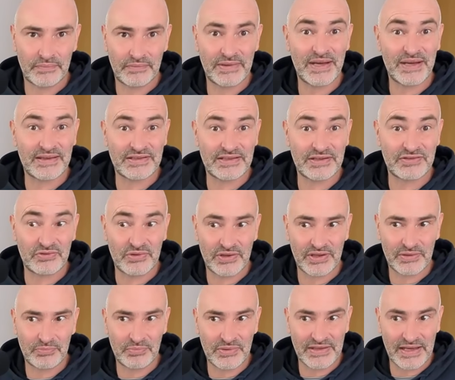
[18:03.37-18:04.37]
Knight
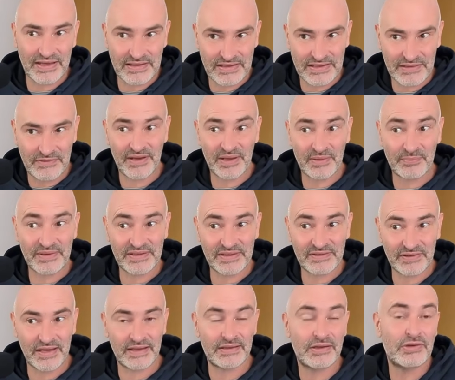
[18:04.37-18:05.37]
c3, we take the development
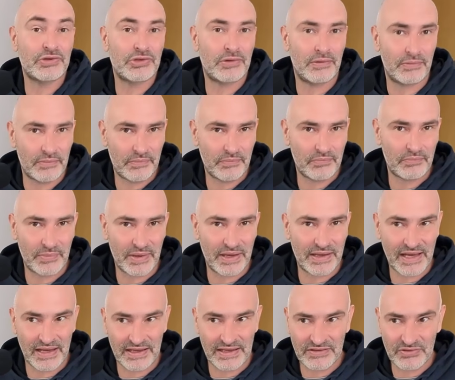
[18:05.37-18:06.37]
advantage. We
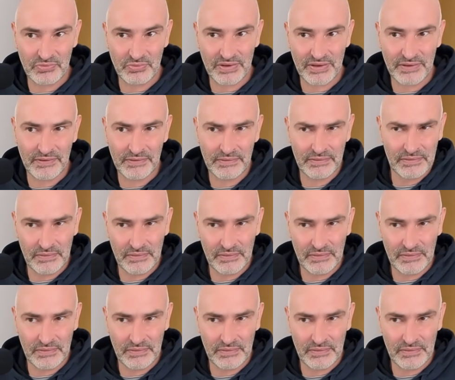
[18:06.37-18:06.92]
attack his queen.